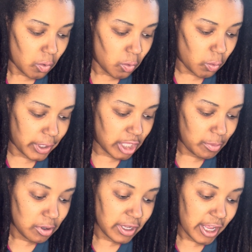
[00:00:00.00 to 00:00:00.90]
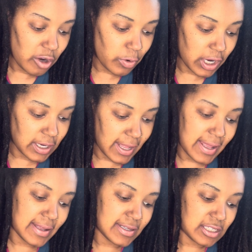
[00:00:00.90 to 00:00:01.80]
What MLK
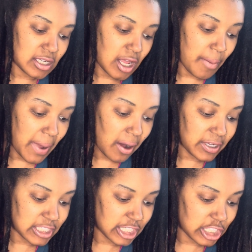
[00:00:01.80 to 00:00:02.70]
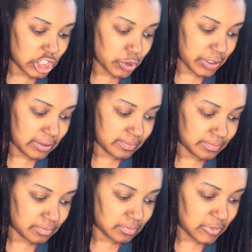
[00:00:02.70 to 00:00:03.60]
recognized about his country
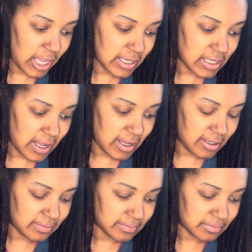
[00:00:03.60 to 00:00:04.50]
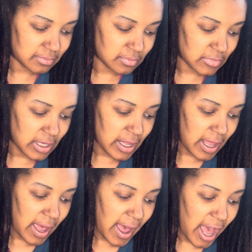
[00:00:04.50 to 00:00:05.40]
that day
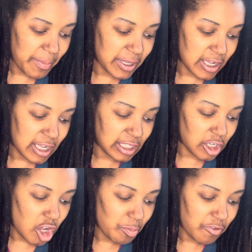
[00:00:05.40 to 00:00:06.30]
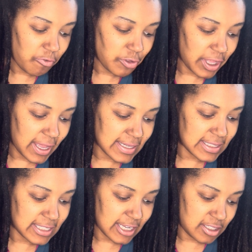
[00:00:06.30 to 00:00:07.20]
had begun long before the
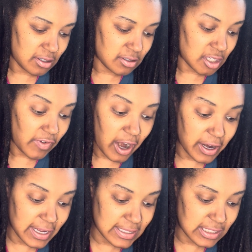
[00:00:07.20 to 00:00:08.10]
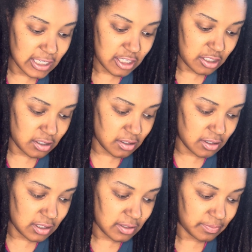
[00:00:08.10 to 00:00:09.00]
ancestors of our
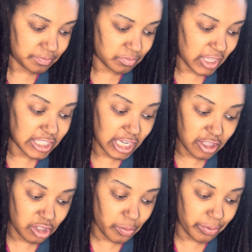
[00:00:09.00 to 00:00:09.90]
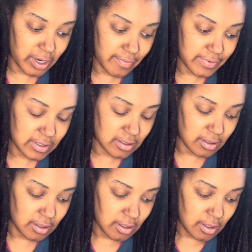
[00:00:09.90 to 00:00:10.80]
ancestors had taken their breaths.
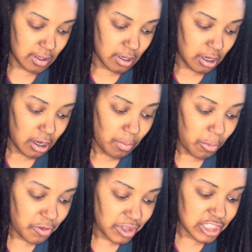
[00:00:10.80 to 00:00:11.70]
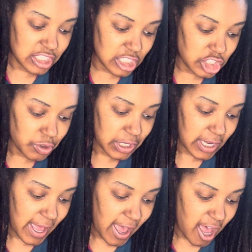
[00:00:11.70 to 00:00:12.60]
More than a century and a
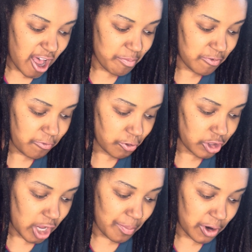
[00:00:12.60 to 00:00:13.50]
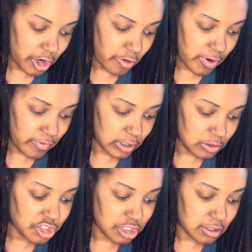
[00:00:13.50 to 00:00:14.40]
half before the American
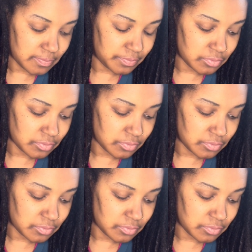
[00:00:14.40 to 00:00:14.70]
Revolution,